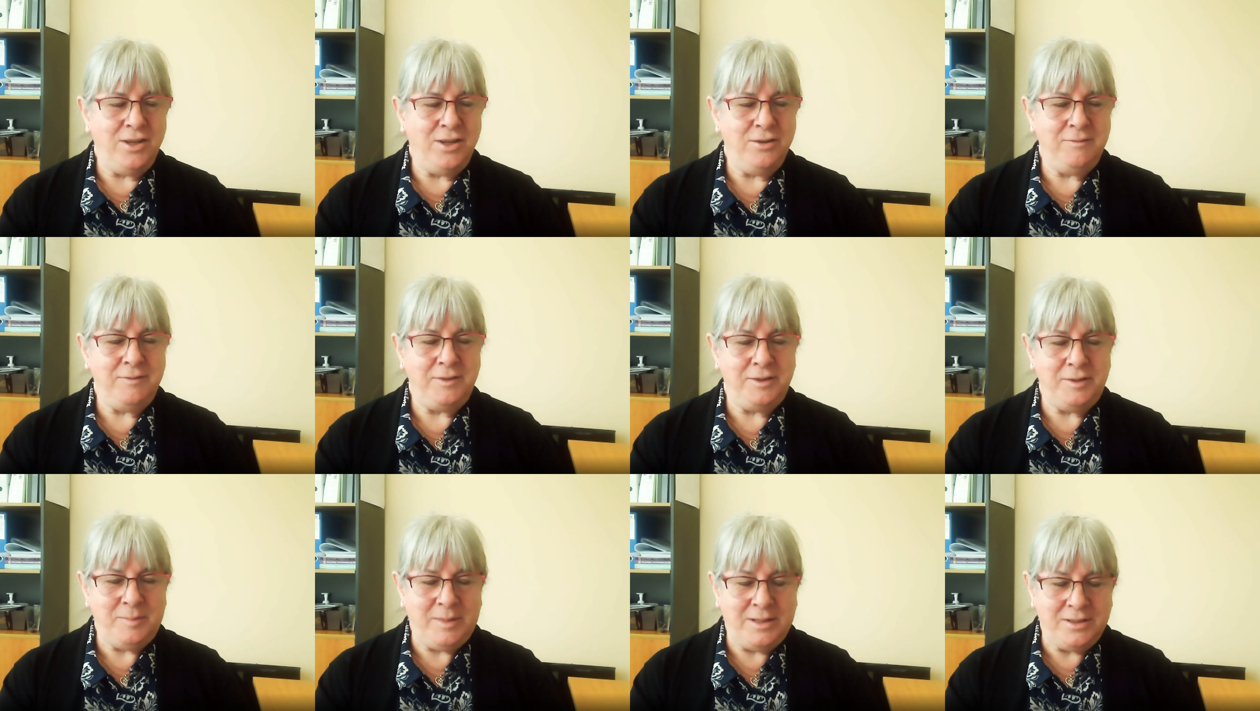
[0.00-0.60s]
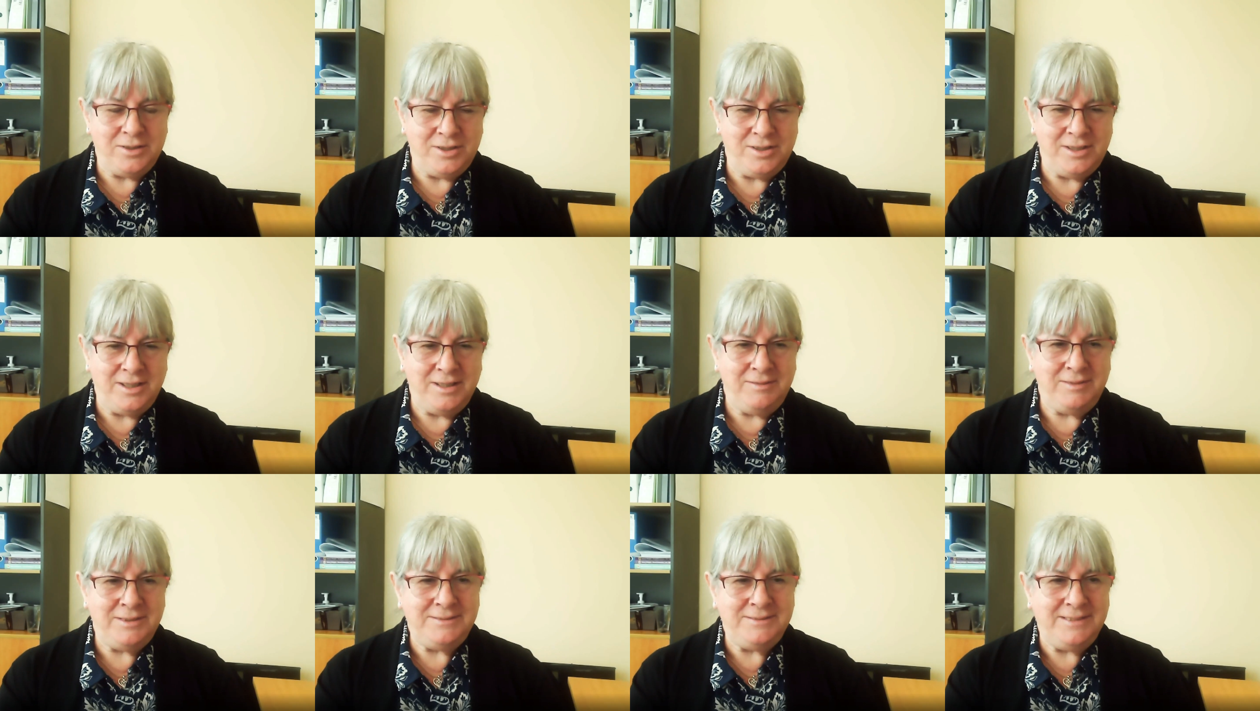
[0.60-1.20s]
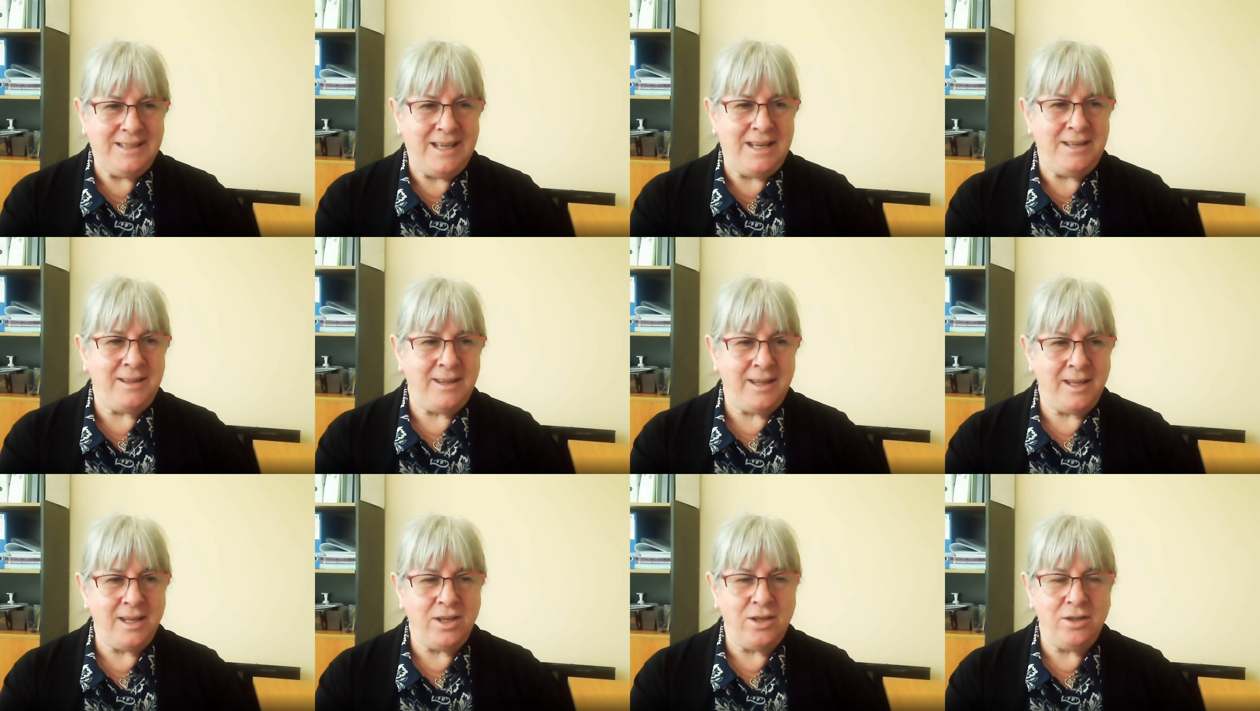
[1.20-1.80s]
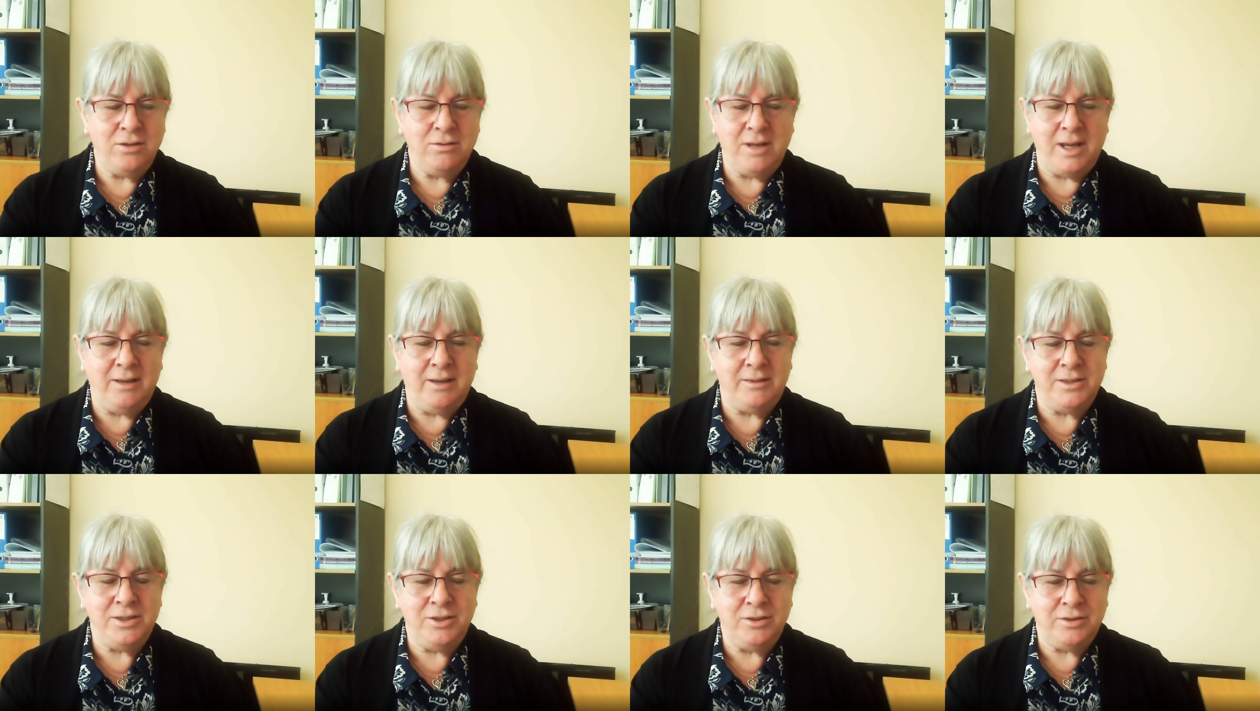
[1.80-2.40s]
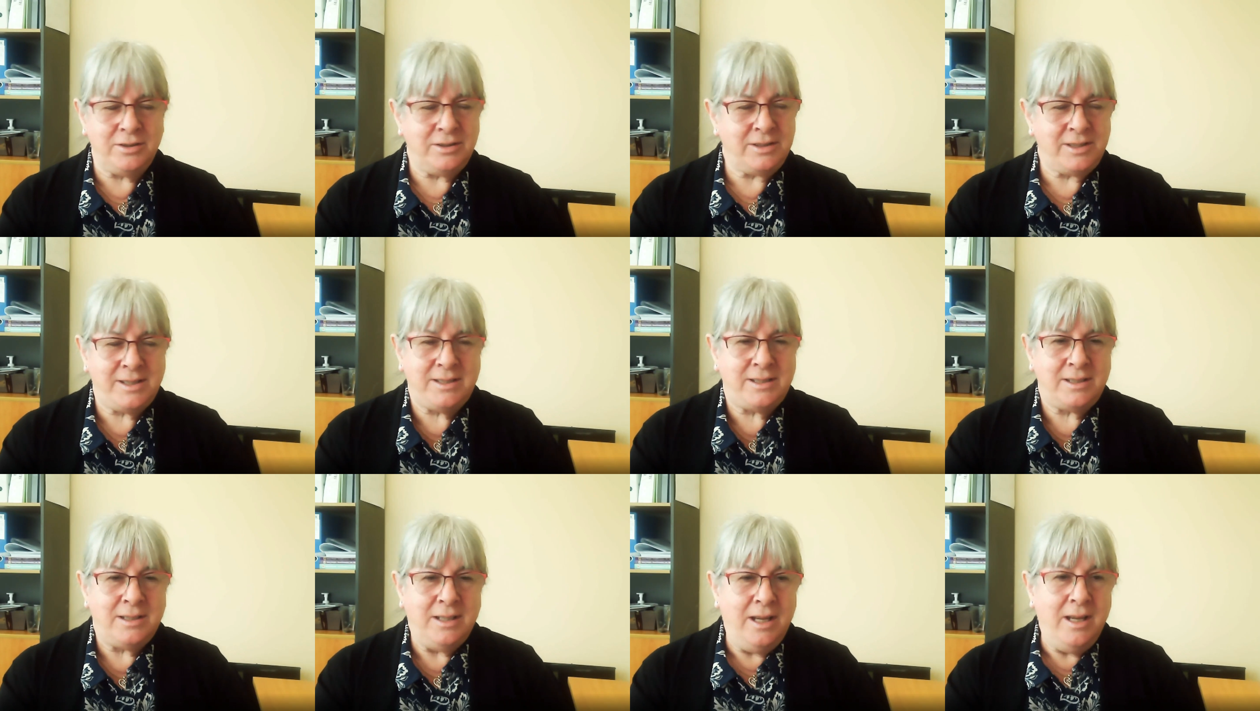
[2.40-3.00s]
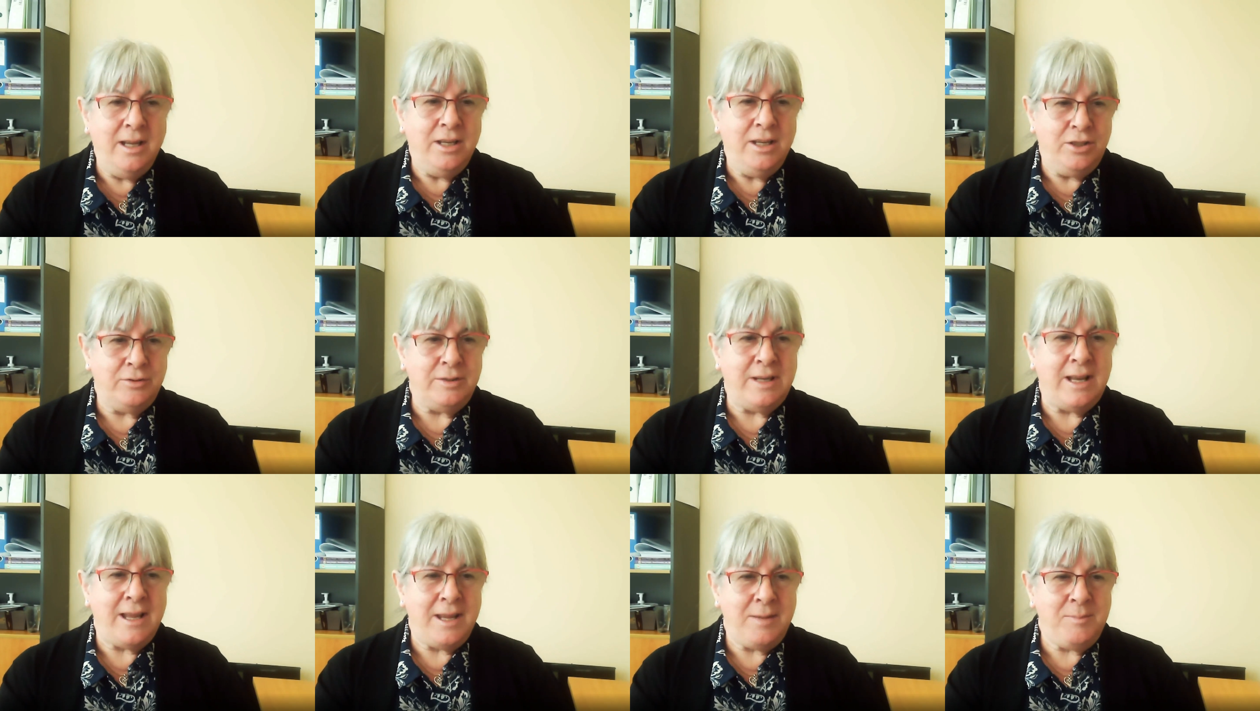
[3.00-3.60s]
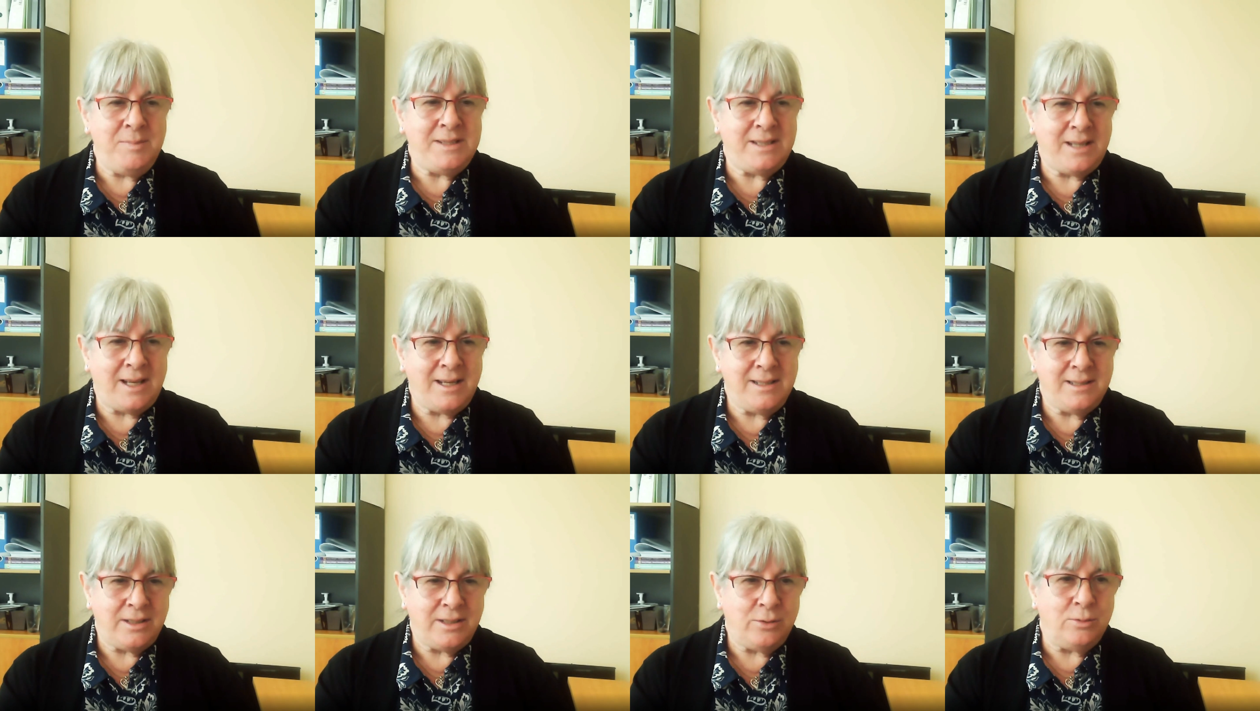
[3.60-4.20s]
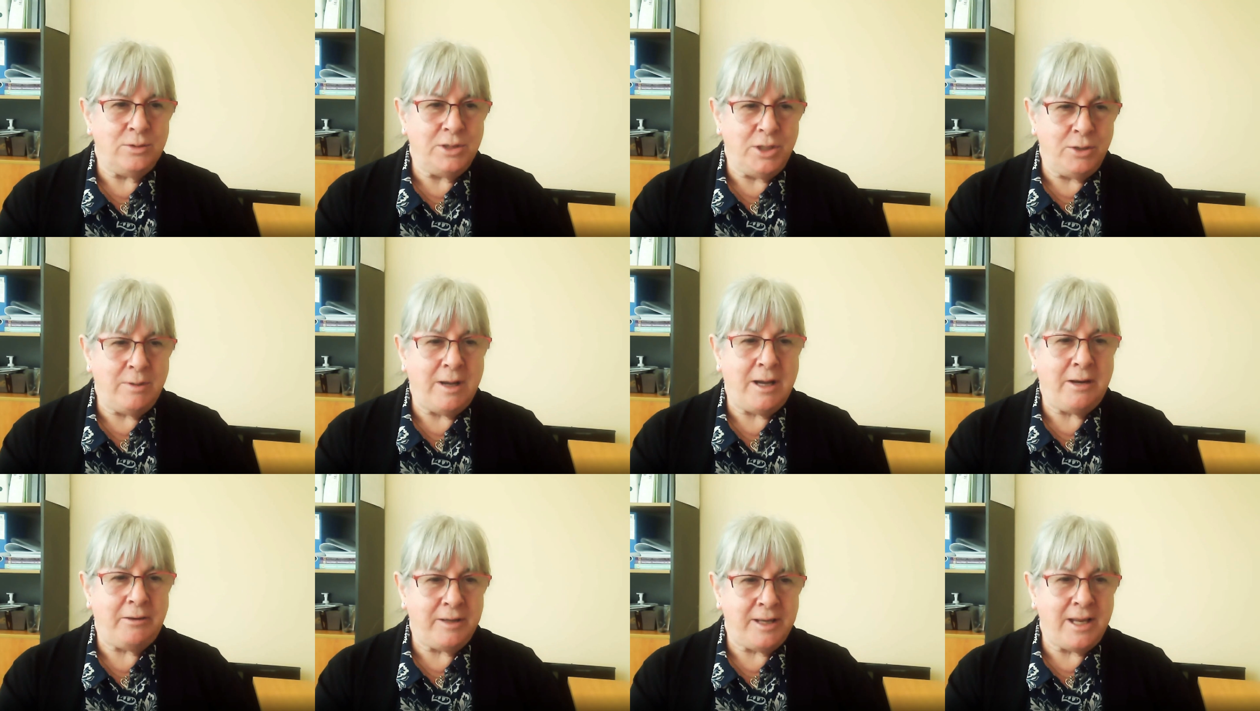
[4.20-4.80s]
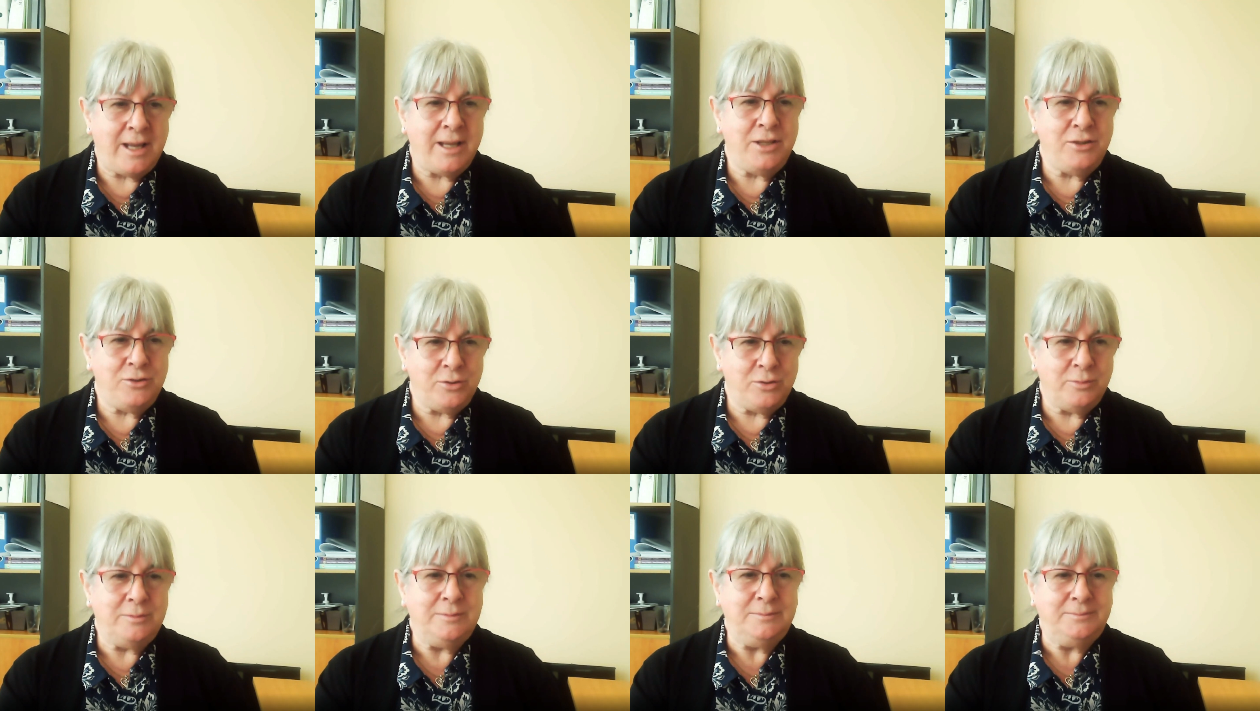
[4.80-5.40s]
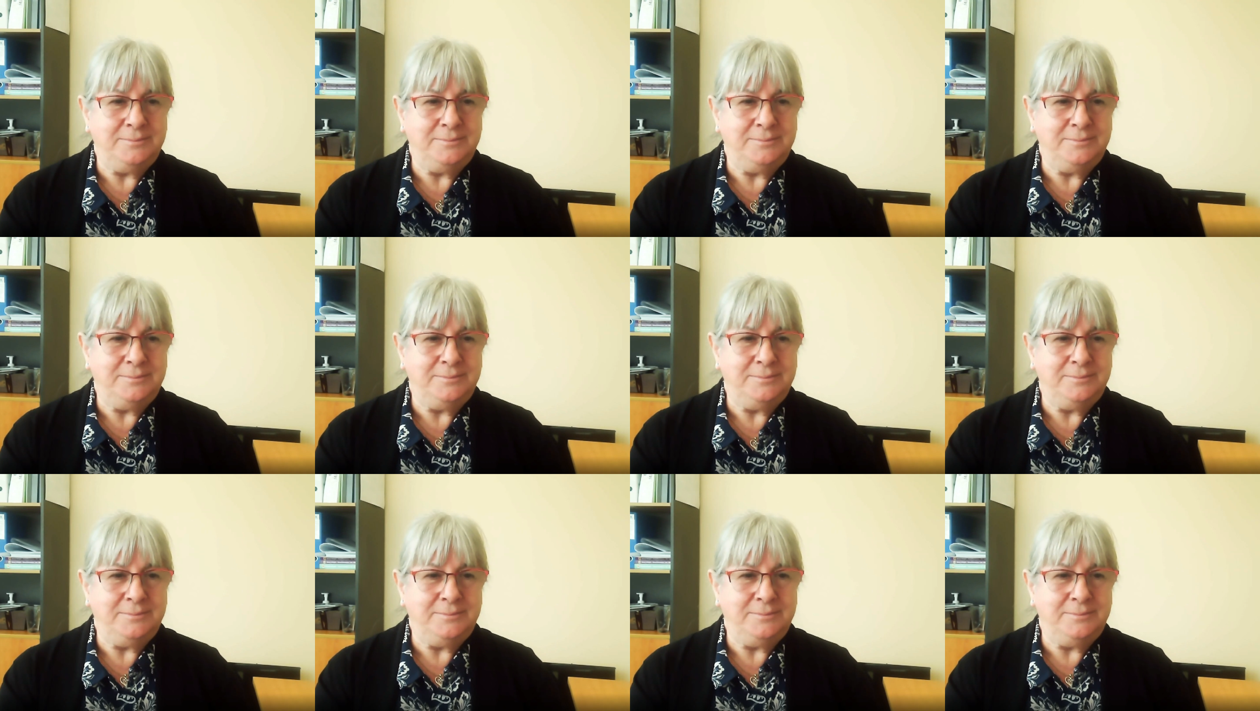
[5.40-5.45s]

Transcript: you very much, Stephen, and thank you, Erin. Your name says it all. You are an angel.